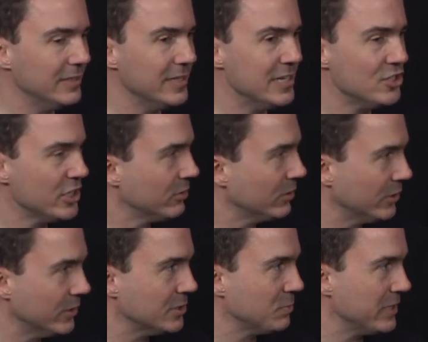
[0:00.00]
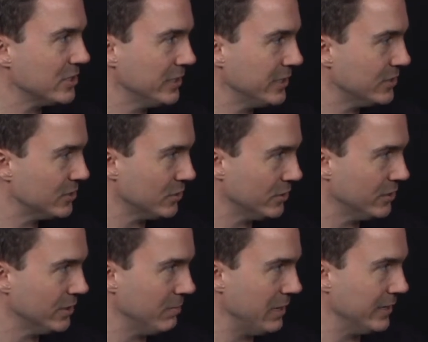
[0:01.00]
in general, are especially
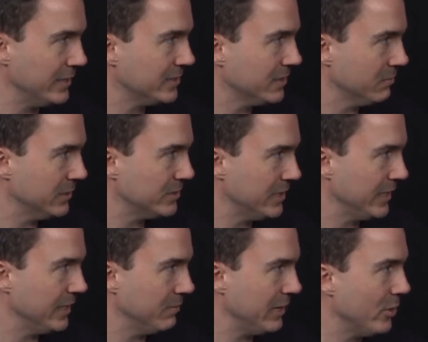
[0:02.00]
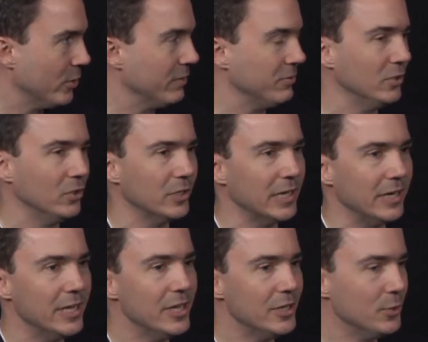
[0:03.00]
concerned about Islamists taking power. If you look at
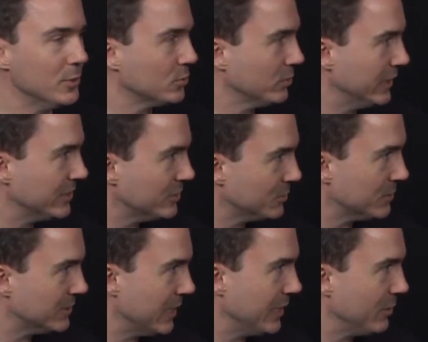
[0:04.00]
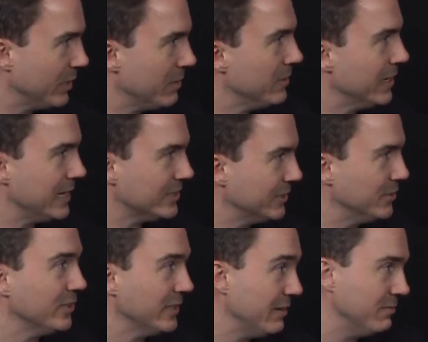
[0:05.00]
U.S. relations with Saudi Arabia, actually you
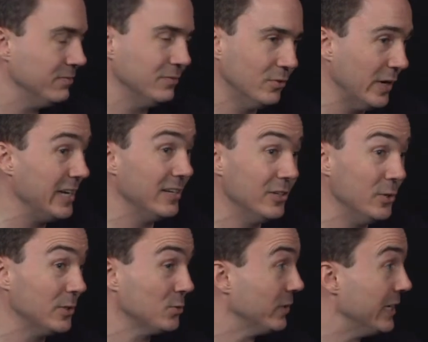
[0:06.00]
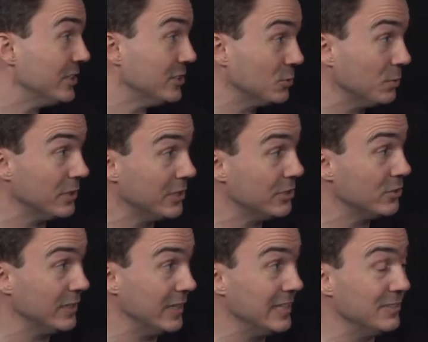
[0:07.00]
can have great U.S. relations with a
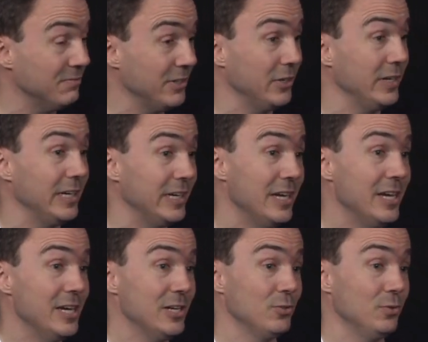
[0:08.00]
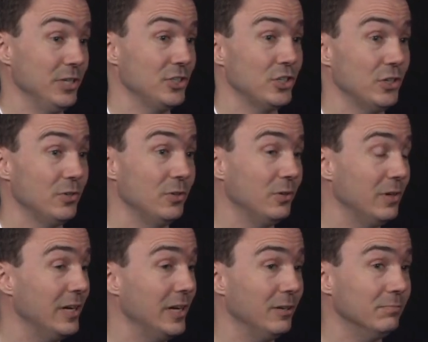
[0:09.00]
country that has very
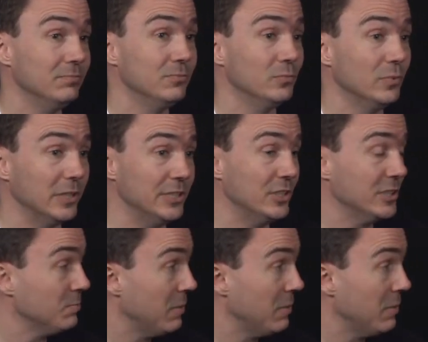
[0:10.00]
traditional religious